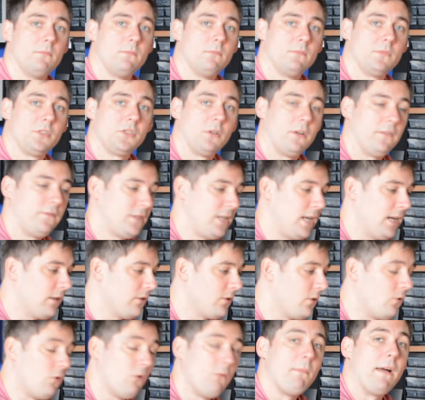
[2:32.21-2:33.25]
So I've taken
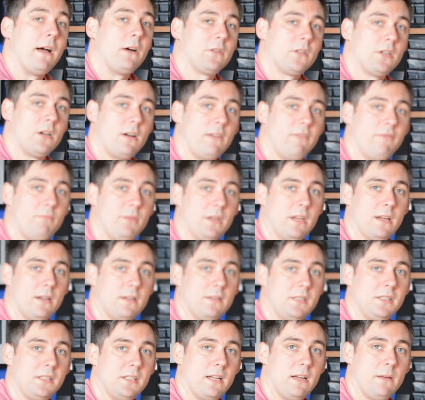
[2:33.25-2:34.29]
the whole mount off
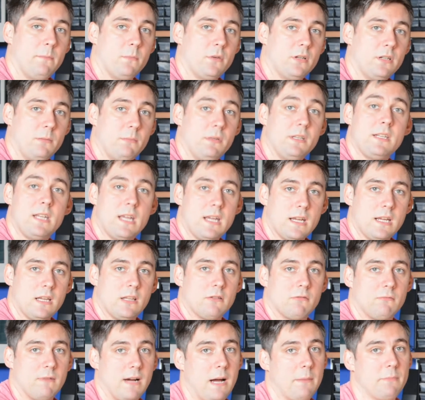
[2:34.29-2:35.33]
because I'm gonna be taking
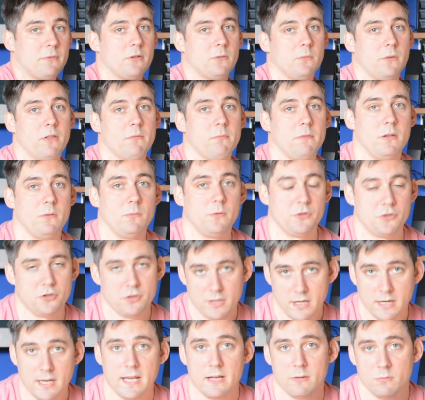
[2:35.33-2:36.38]
the Raptor with me, which
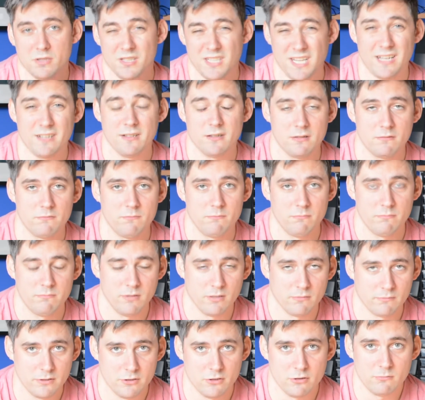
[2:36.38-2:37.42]
again was kind of the
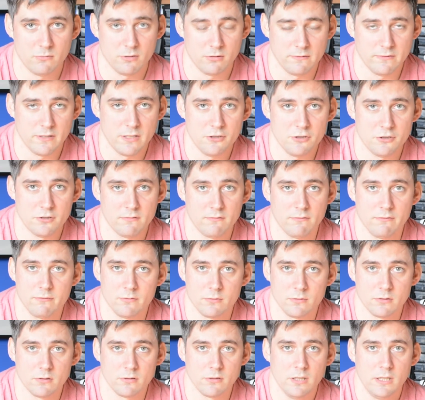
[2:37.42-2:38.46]
original motivation
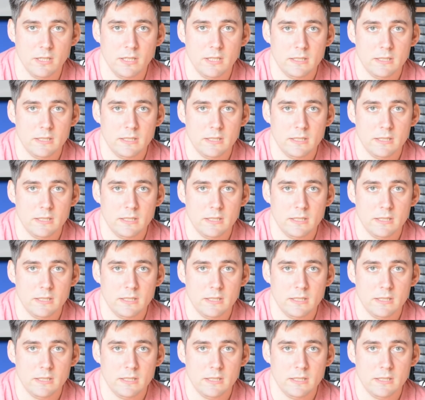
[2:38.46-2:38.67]
for